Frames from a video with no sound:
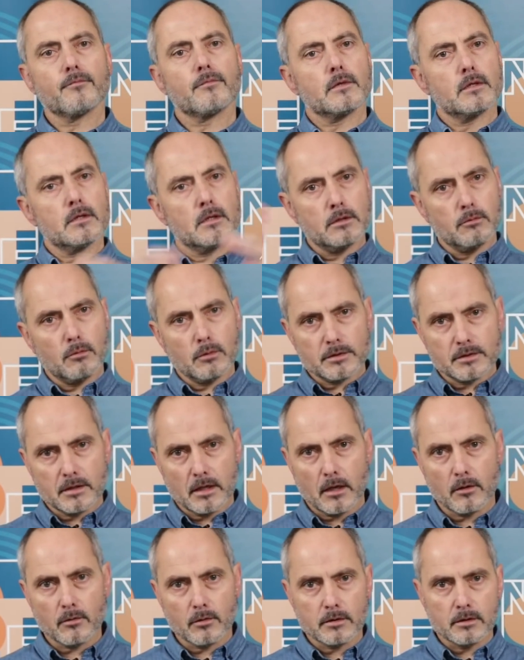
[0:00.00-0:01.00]
there was
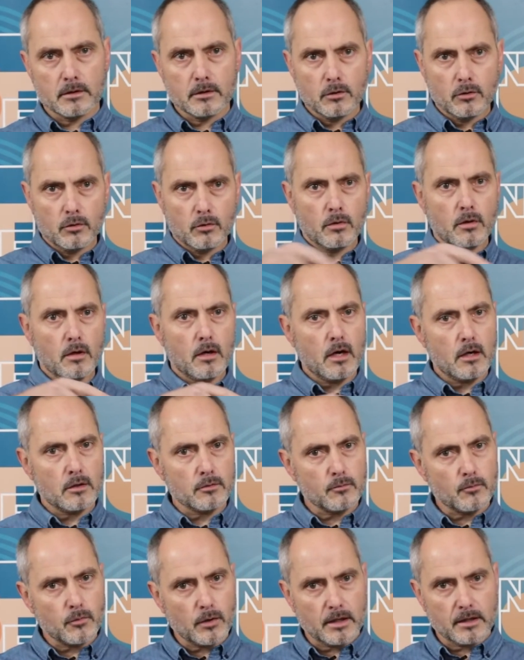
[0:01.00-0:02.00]
now a new
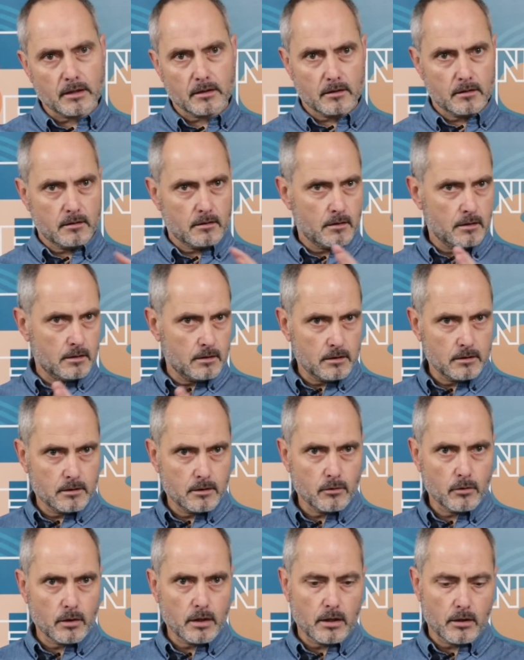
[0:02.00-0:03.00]
outbreak in a
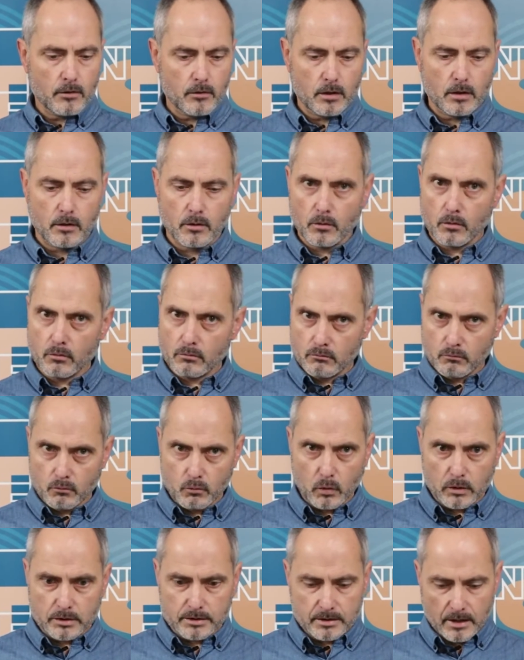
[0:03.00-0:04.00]
new area
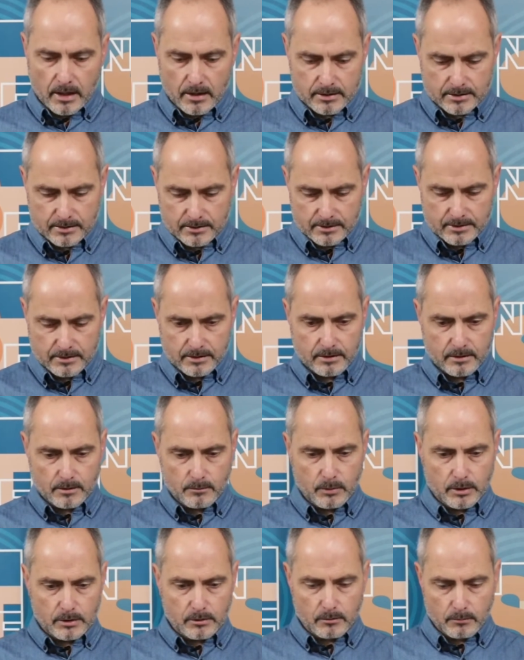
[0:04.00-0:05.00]
which hasn't seen the
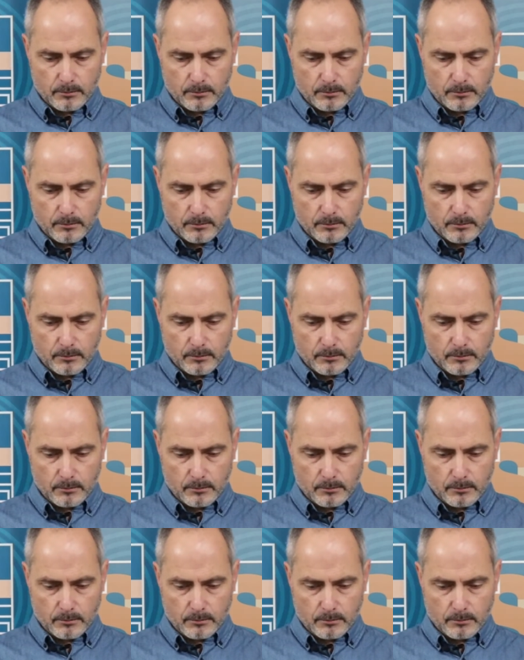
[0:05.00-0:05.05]
beetle